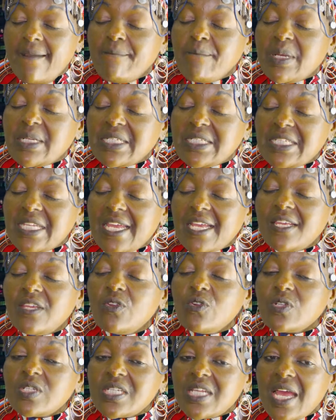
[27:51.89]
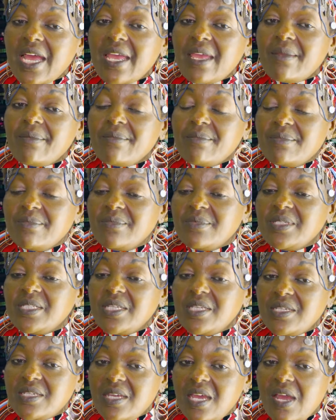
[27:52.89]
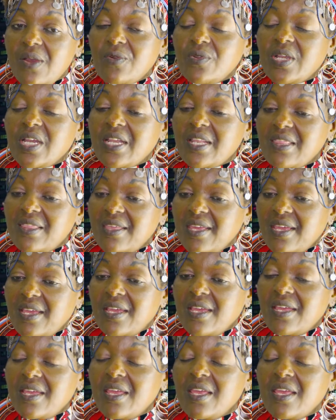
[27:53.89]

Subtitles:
But take your time, sit down and think.